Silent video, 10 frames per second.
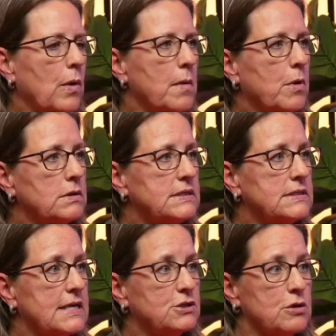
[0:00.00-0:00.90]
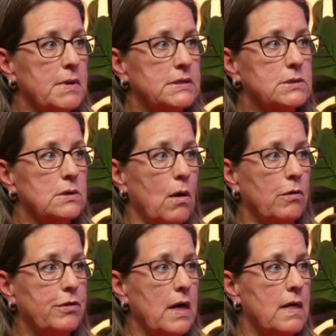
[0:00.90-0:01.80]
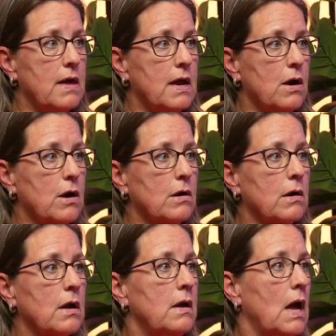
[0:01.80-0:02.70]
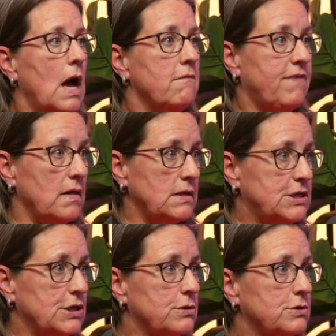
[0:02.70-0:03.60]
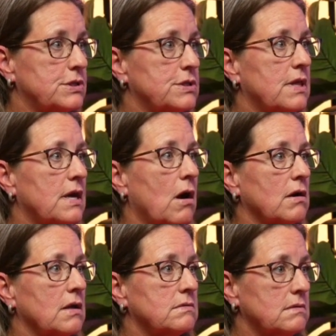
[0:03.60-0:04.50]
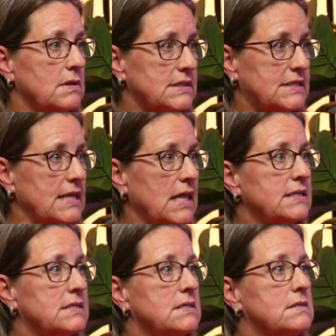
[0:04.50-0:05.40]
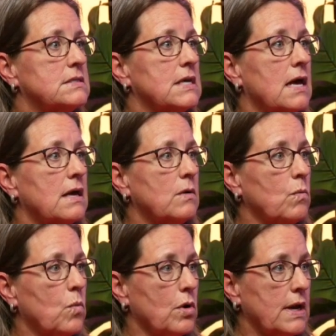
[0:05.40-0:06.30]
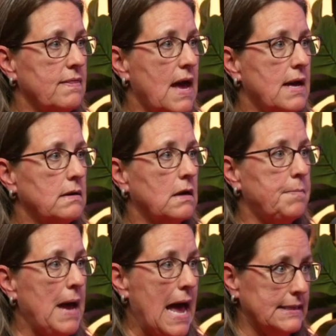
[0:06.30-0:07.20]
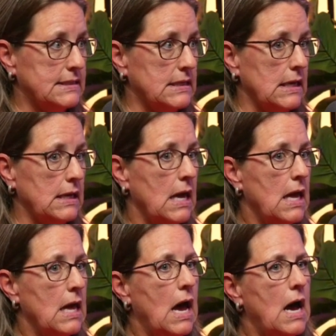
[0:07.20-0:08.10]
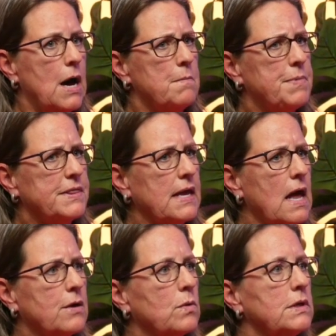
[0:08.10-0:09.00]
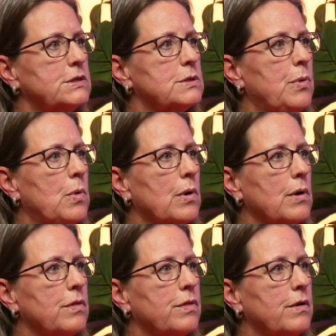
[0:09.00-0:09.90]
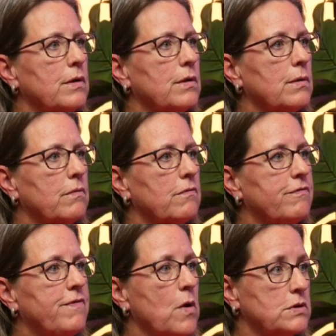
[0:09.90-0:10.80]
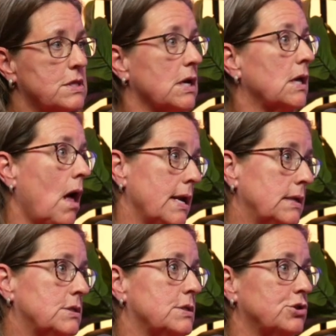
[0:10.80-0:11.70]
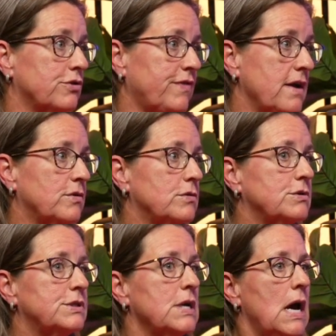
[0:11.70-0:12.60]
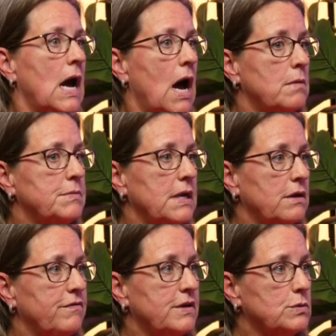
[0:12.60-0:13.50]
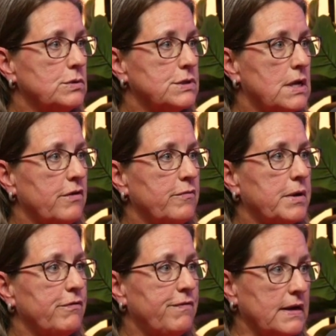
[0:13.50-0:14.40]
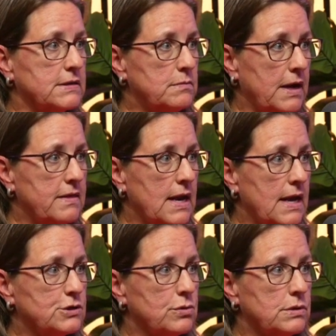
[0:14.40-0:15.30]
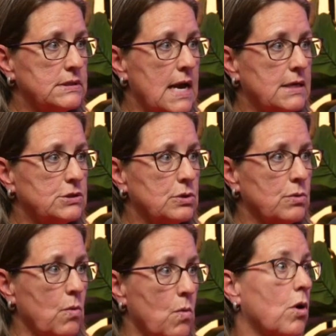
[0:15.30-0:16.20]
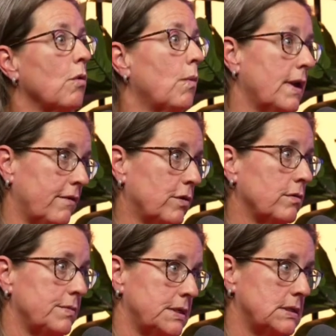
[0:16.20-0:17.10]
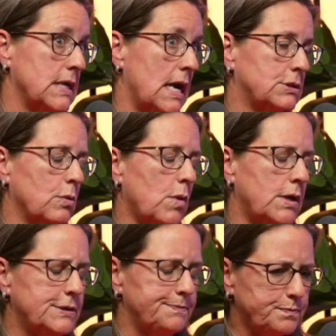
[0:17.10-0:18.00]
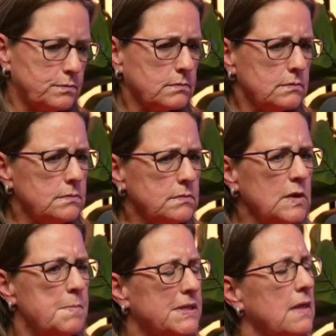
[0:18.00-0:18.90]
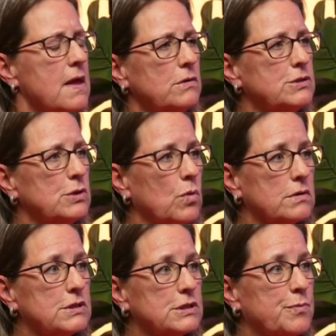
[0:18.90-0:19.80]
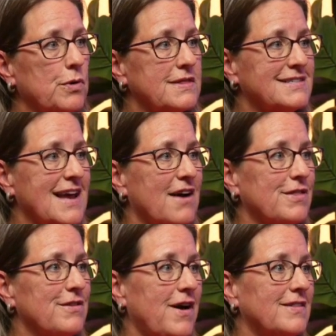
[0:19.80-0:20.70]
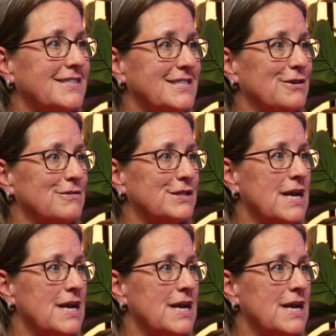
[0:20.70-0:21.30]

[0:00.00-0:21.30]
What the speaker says: called Disaster Mental Health, and they are volunteers that are state licensed and work in that capacity. But they not only support the folks, the clients, the survivors, the individuals that have been affected by the natural disaster or whatever the disaster was, but then they also work to support the staff and the volunteers,